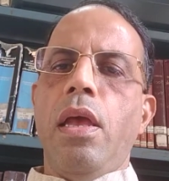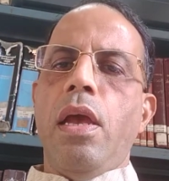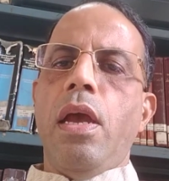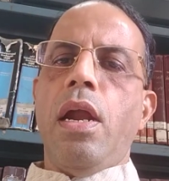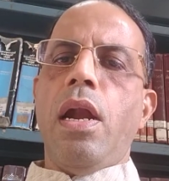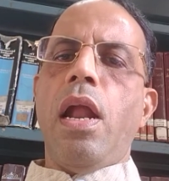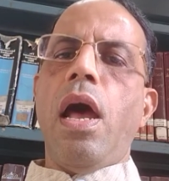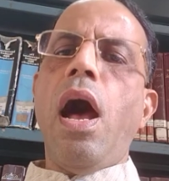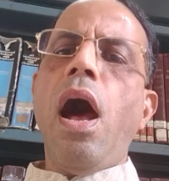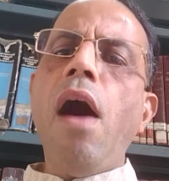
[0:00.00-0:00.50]

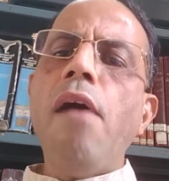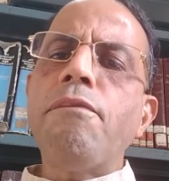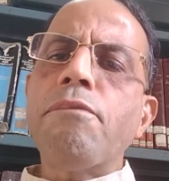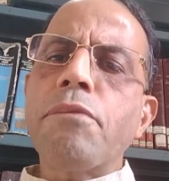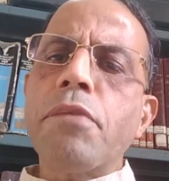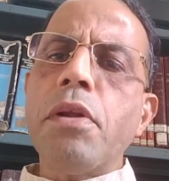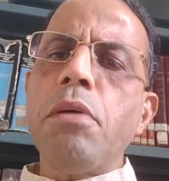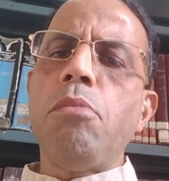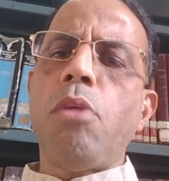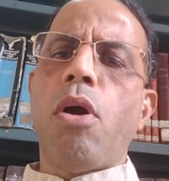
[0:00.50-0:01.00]
And
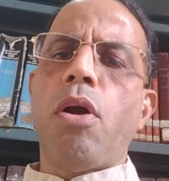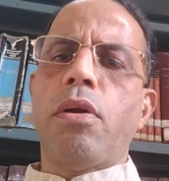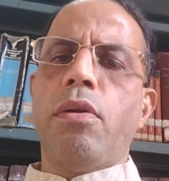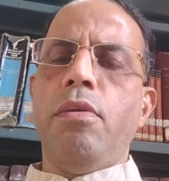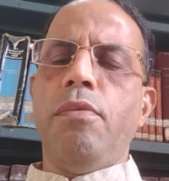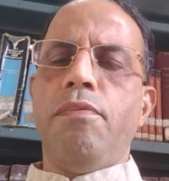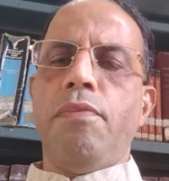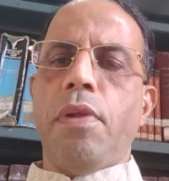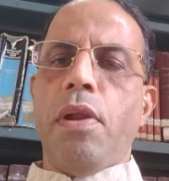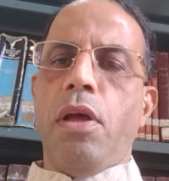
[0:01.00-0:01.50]
after
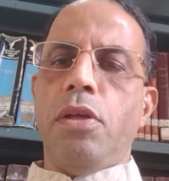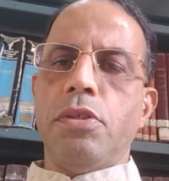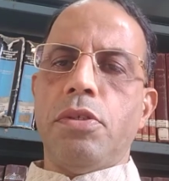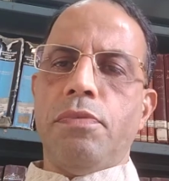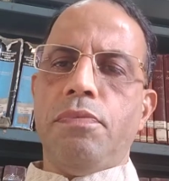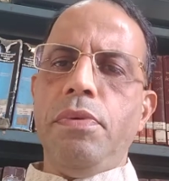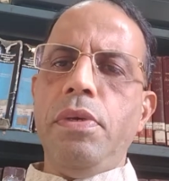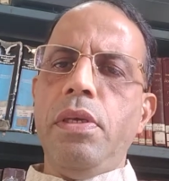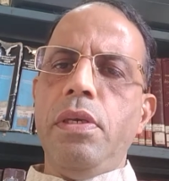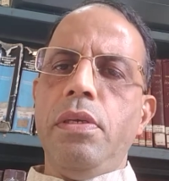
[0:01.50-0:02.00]
modern
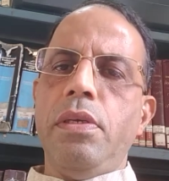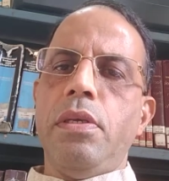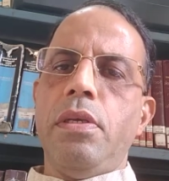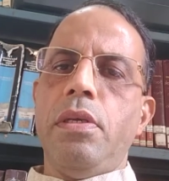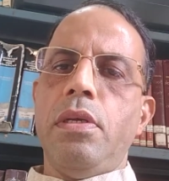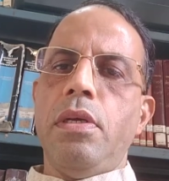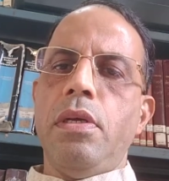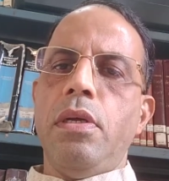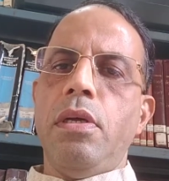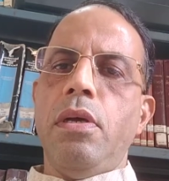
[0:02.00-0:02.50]
philosophy,
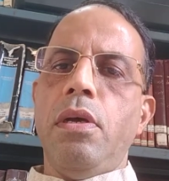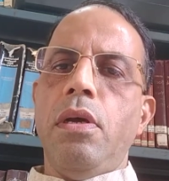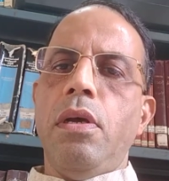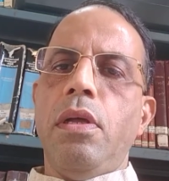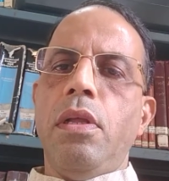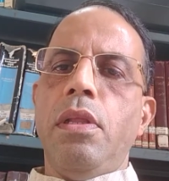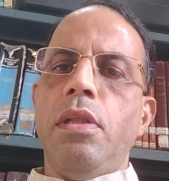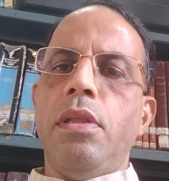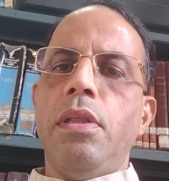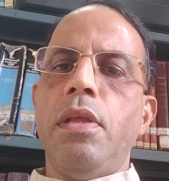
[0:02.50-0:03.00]

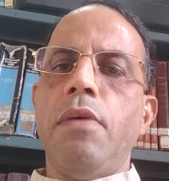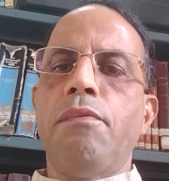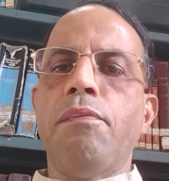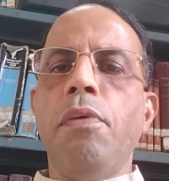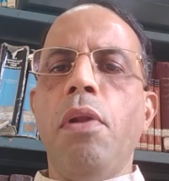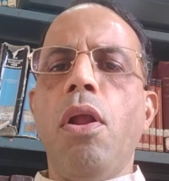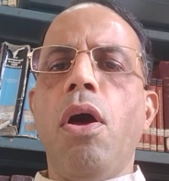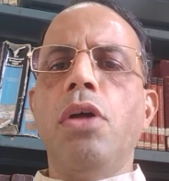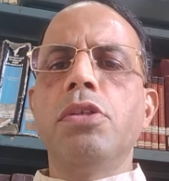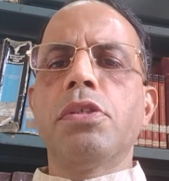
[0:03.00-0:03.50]
the
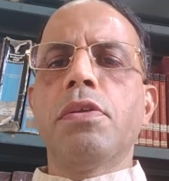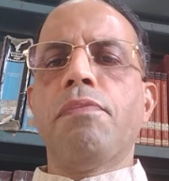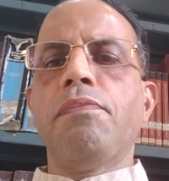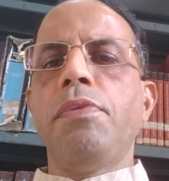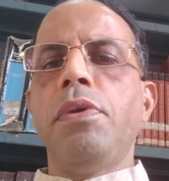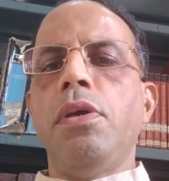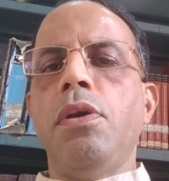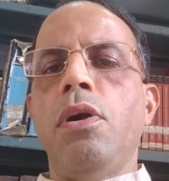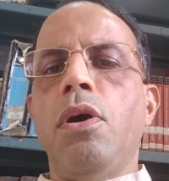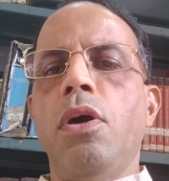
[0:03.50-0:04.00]

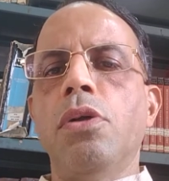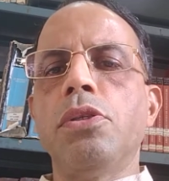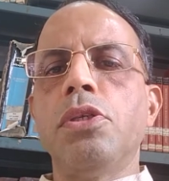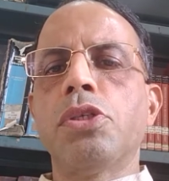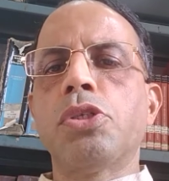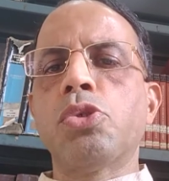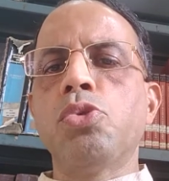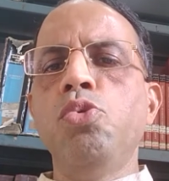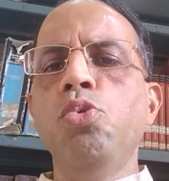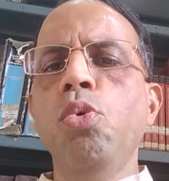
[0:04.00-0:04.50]
philosophy or the
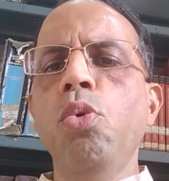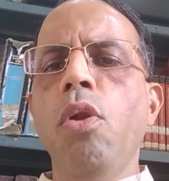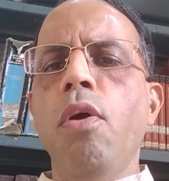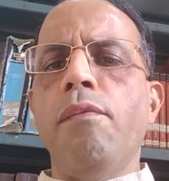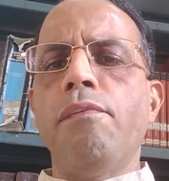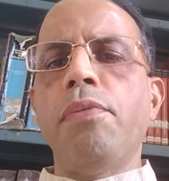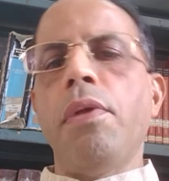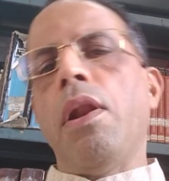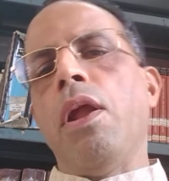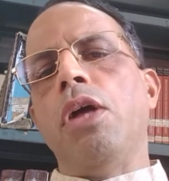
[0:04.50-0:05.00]
school
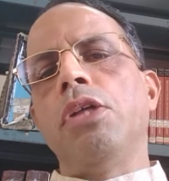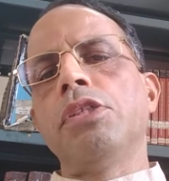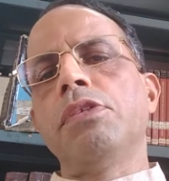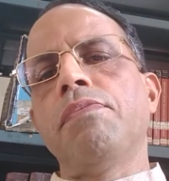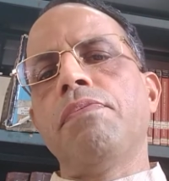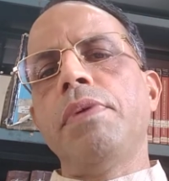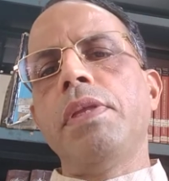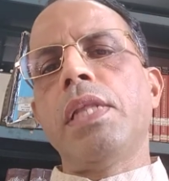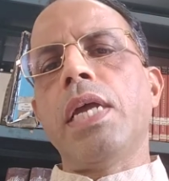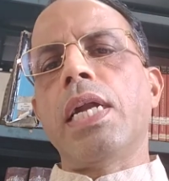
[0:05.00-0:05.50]
of
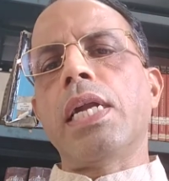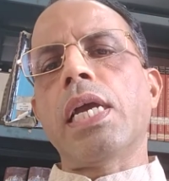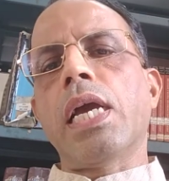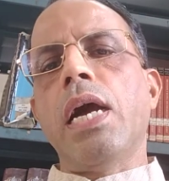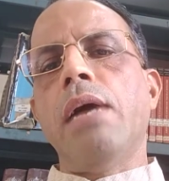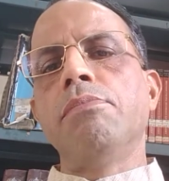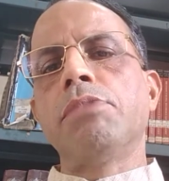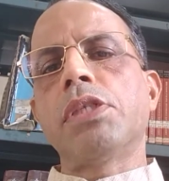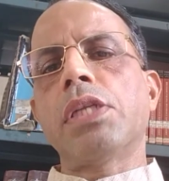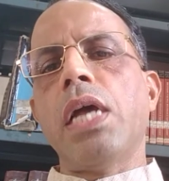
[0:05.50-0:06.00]
philosophy that
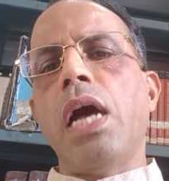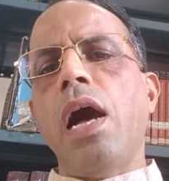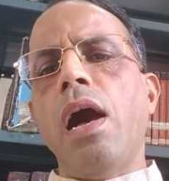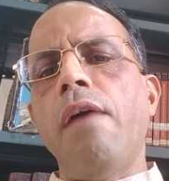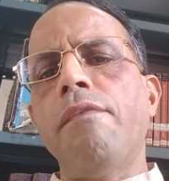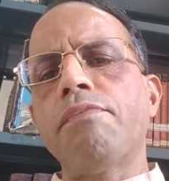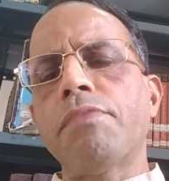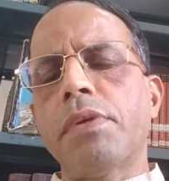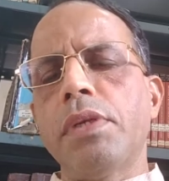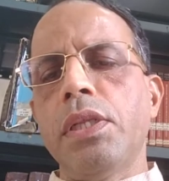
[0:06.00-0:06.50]
comes
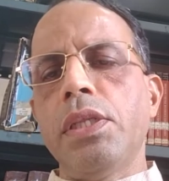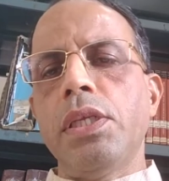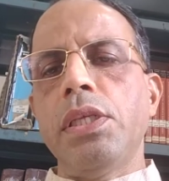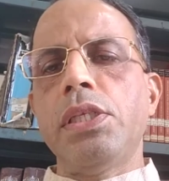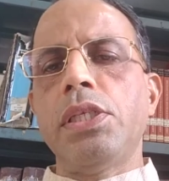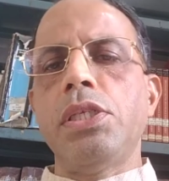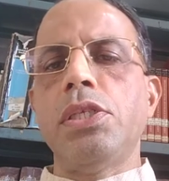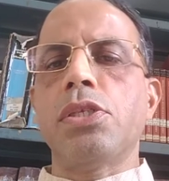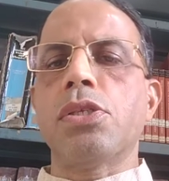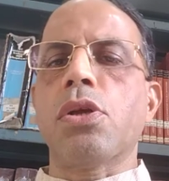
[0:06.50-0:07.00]
after
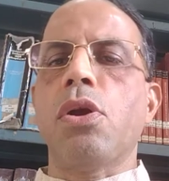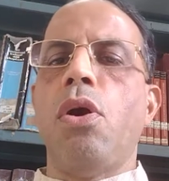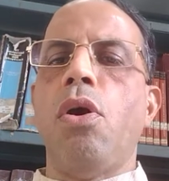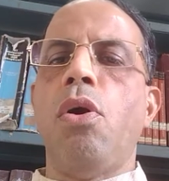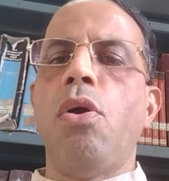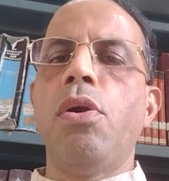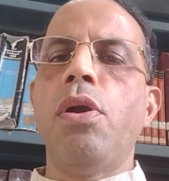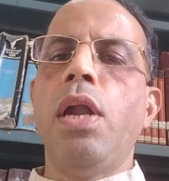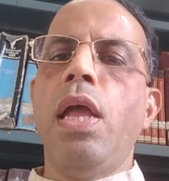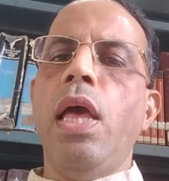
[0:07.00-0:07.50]
this is
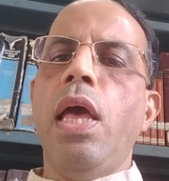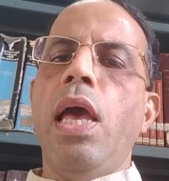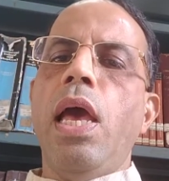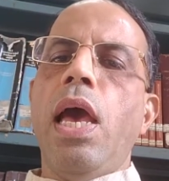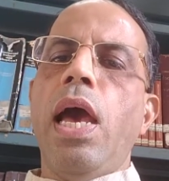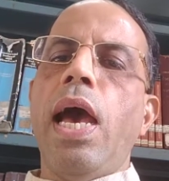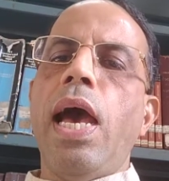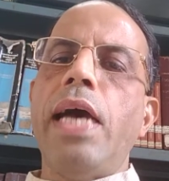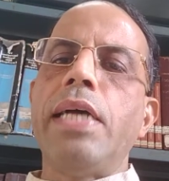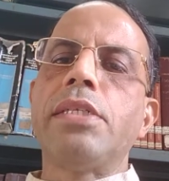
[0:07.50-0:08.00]
called
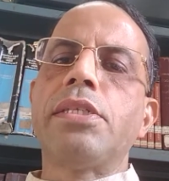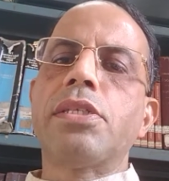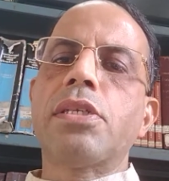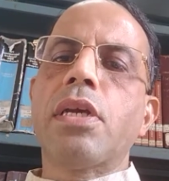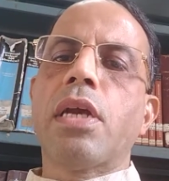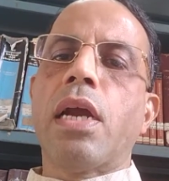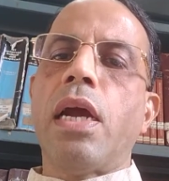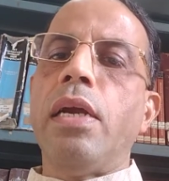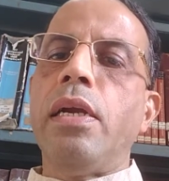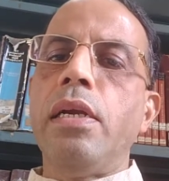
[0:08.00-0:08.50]
as
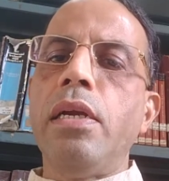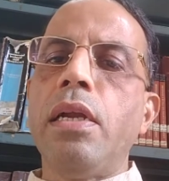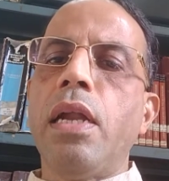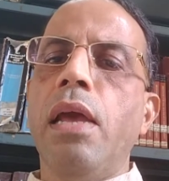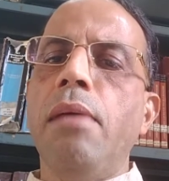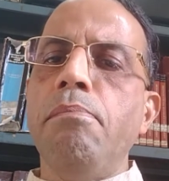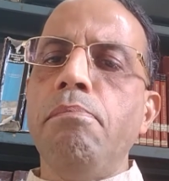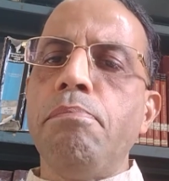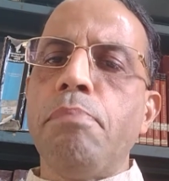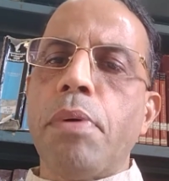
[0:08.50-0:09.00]

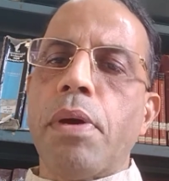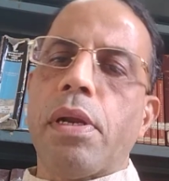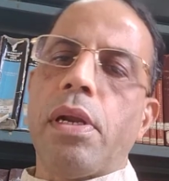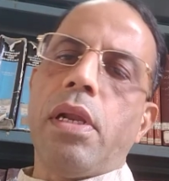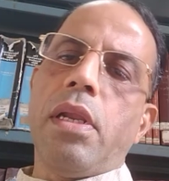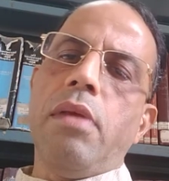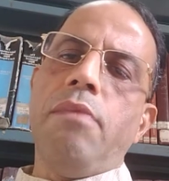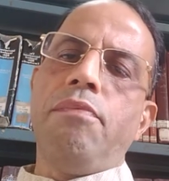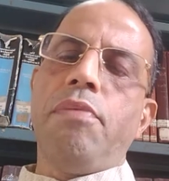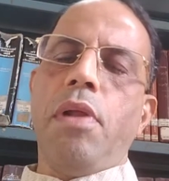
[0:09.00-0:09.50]

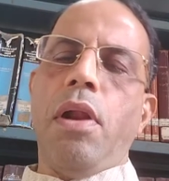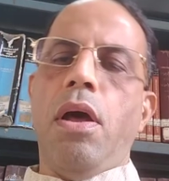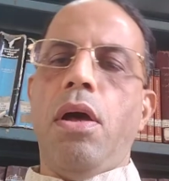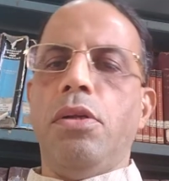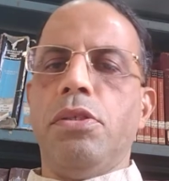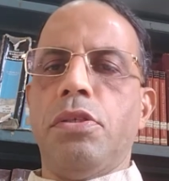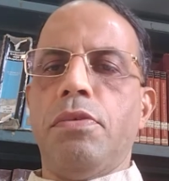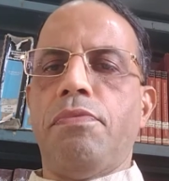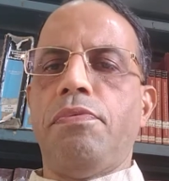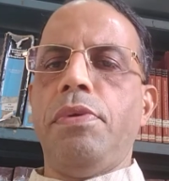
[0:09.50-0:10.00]
contemporary
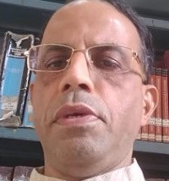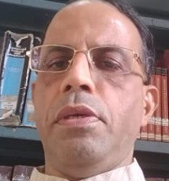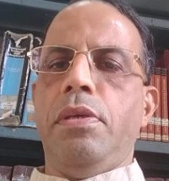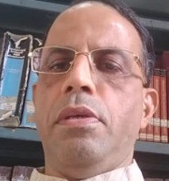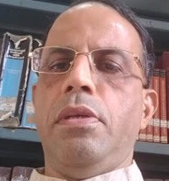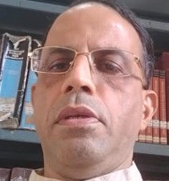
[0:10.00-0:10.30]
philosophy.